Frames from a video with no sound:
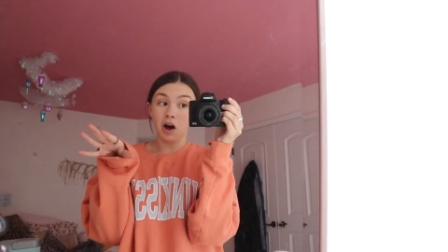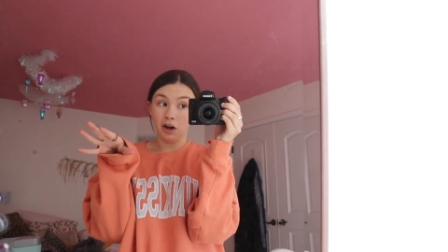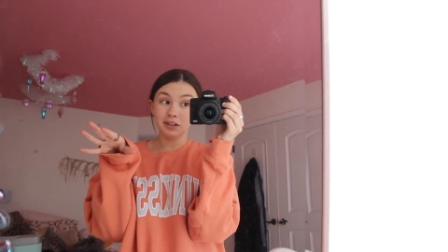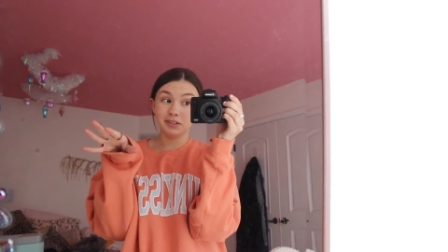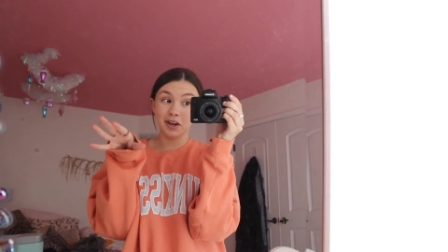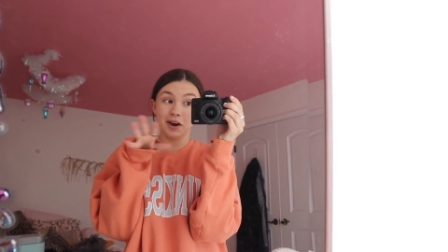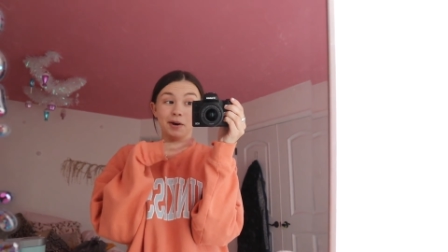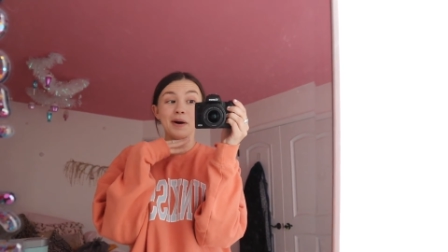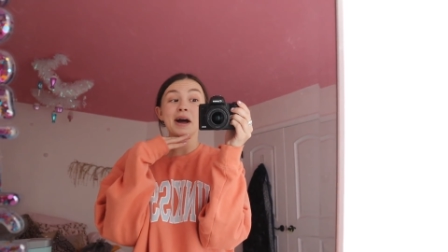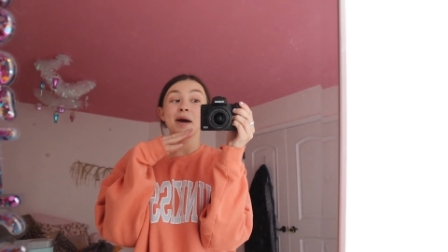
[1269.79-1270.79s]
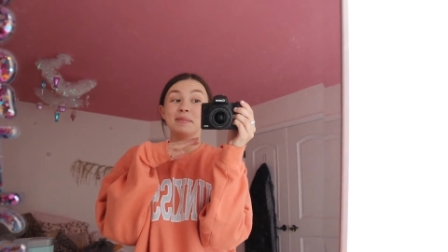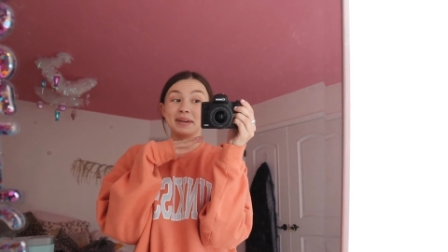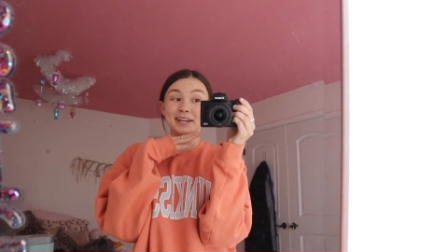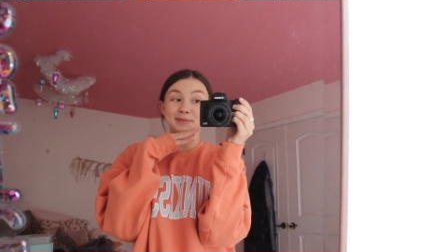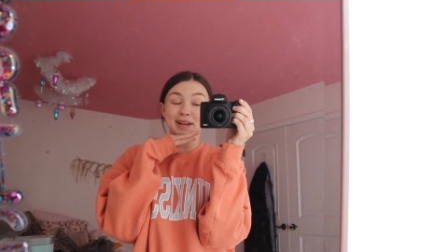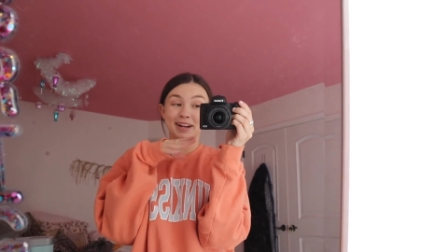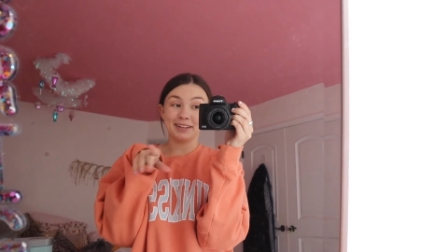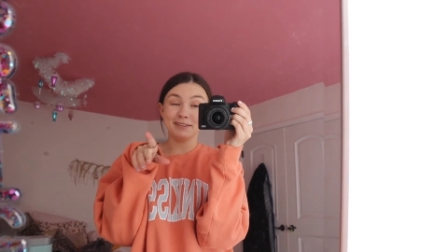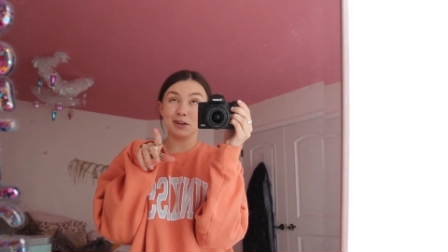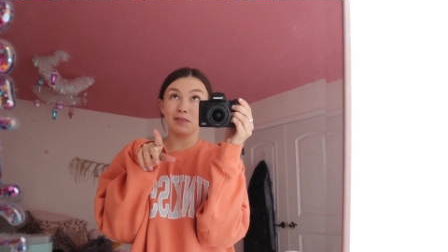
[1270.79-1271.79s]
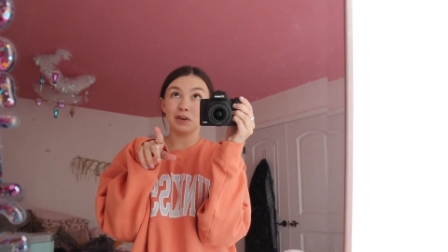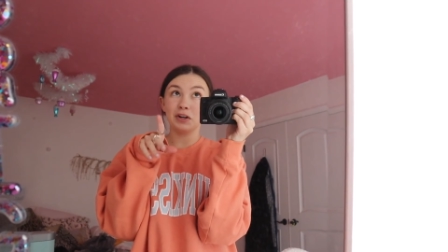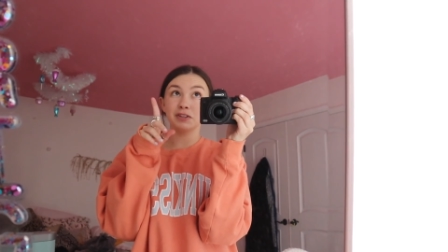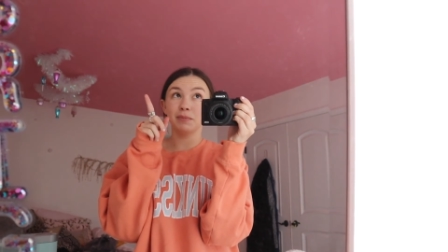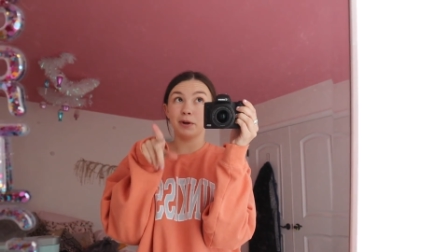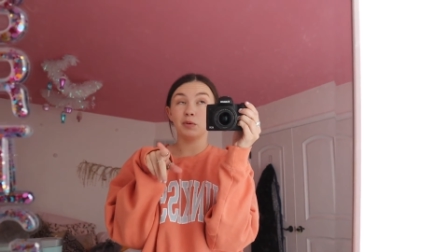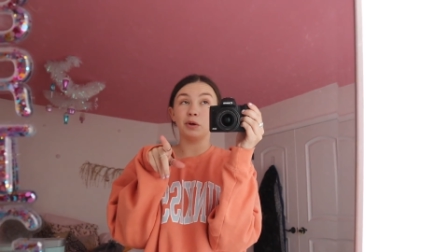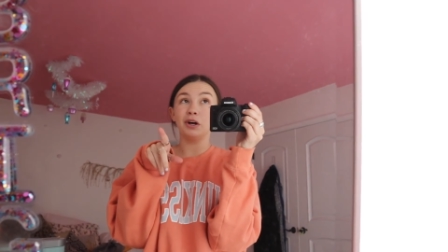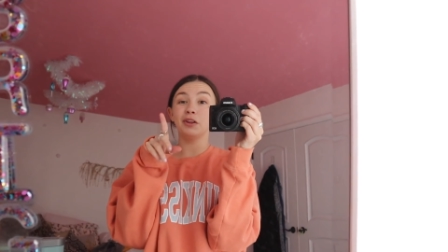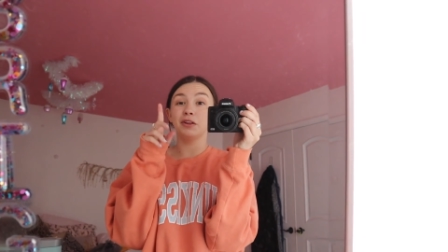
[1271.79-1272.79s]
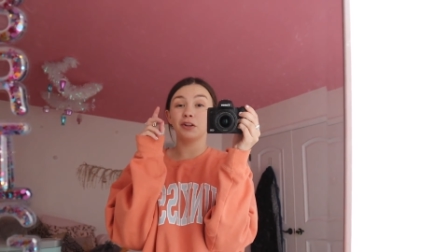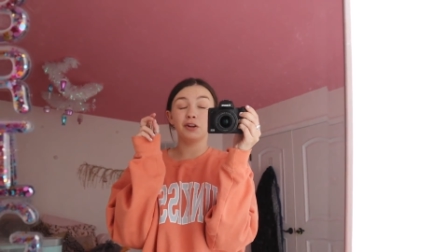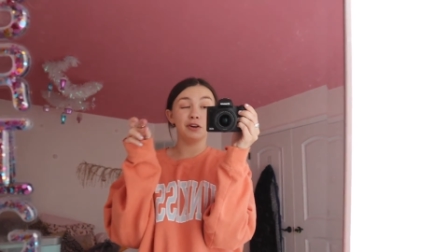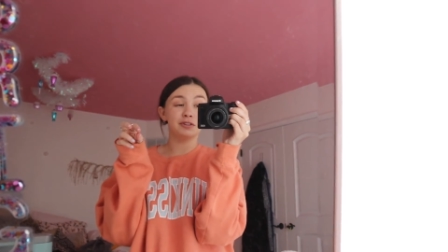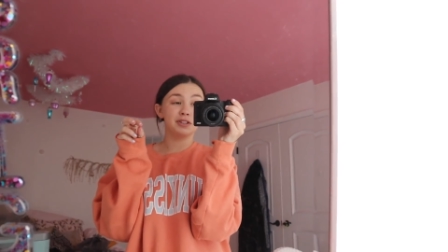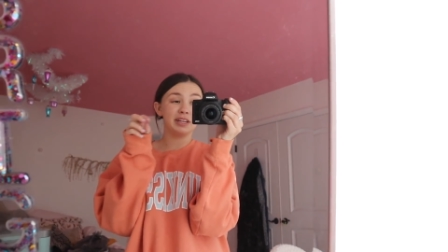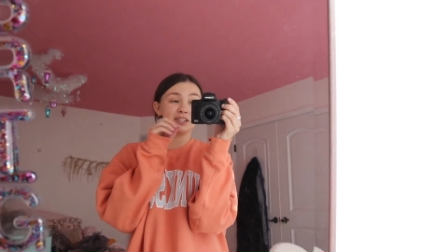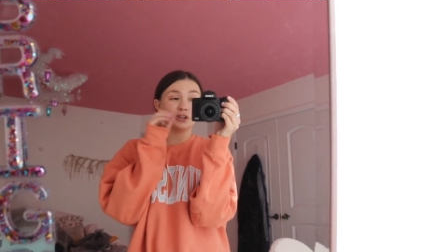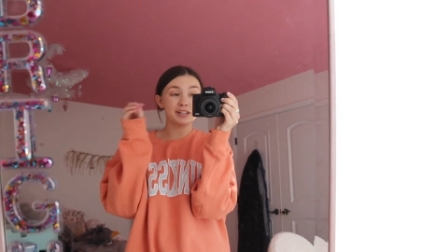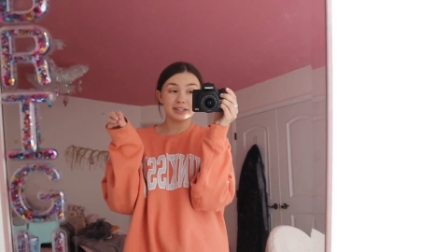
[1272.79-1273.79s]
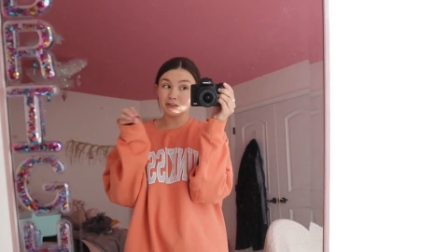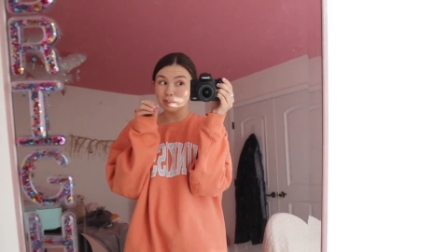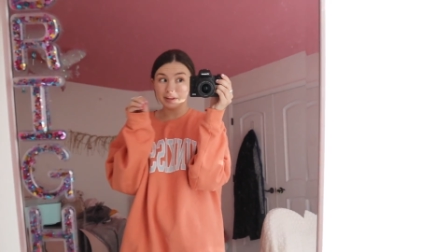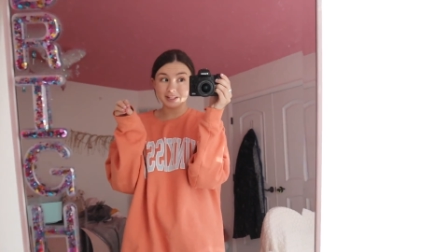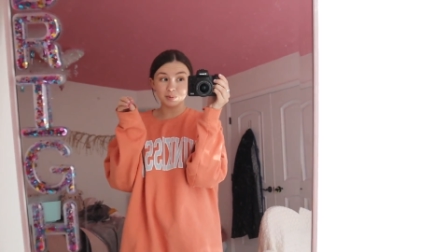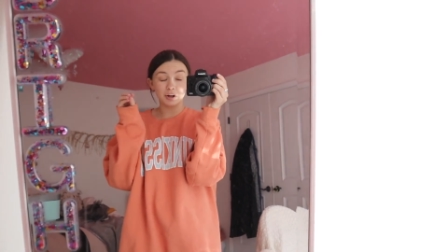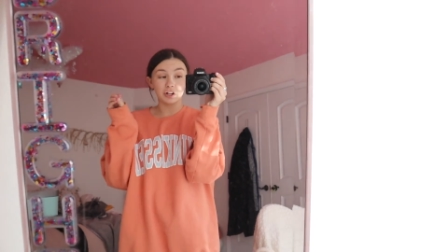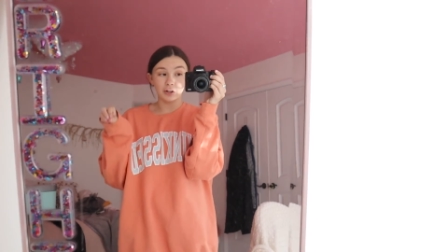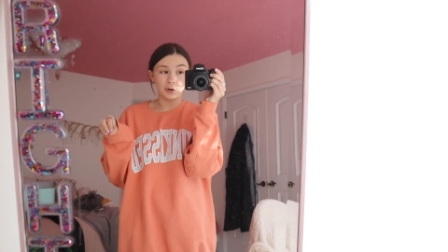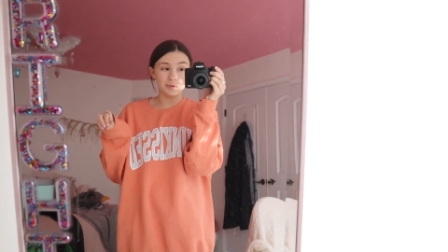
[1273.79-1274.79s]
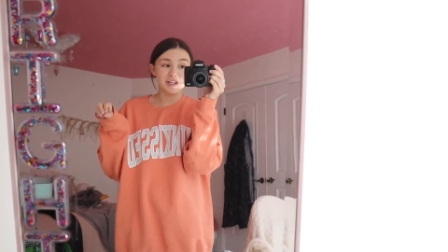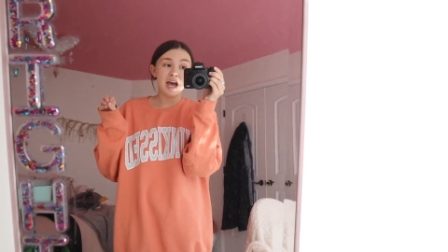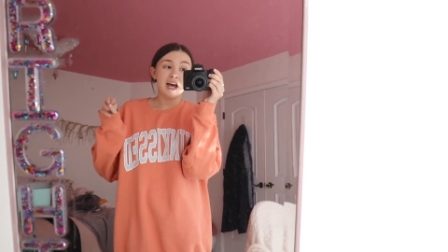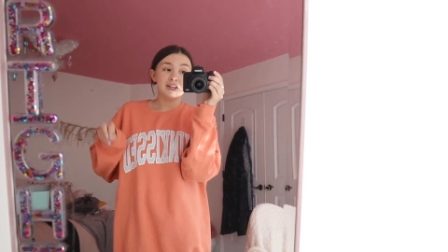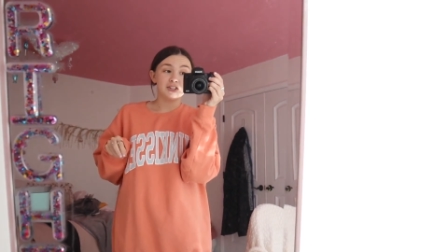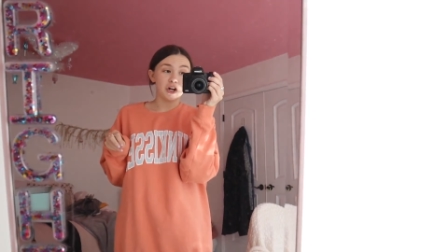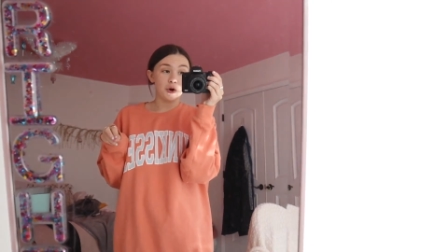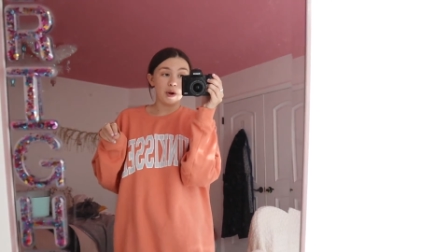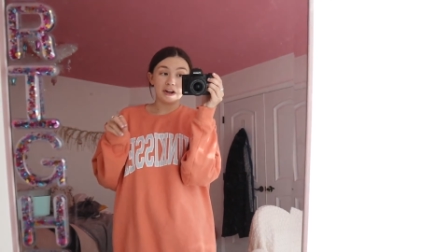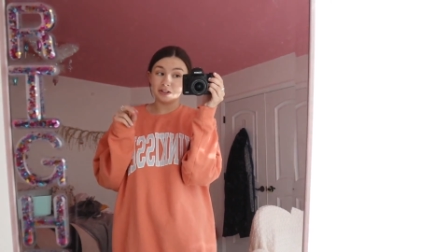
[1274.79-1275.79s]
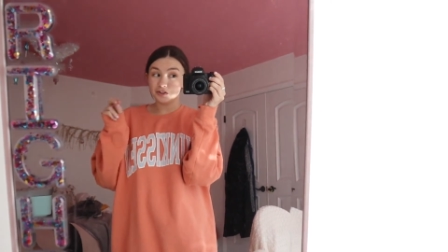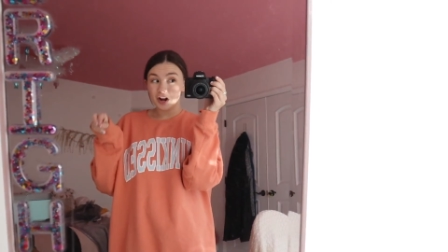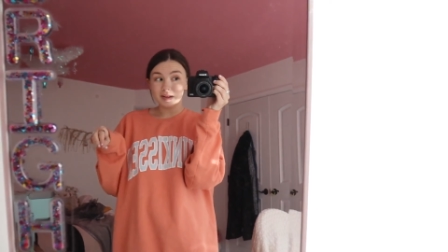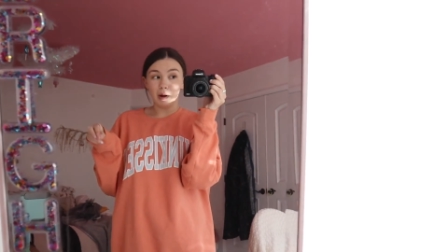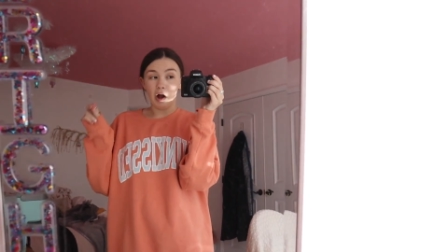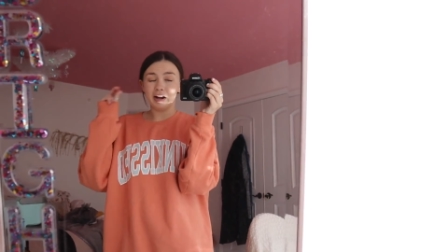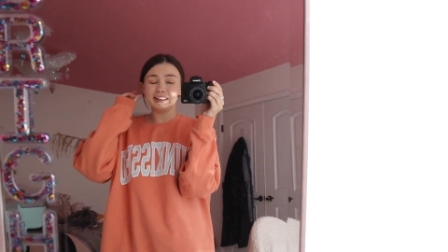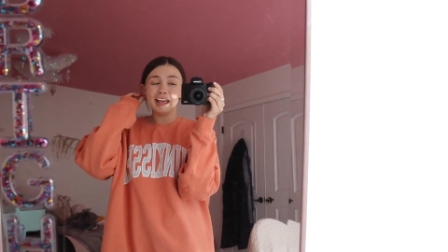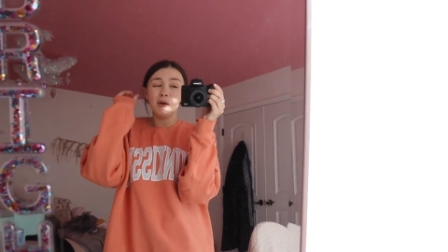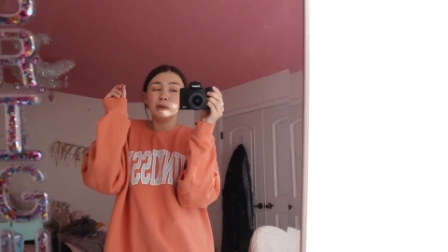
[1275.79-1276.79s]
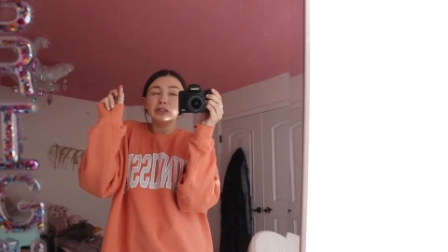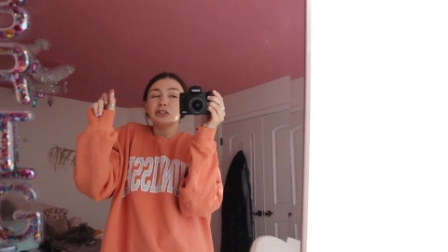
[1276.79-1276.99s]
Also, because when I got those overalls from Goodwill, the closing like dressing room things were closed, so I couldn't try them on and they were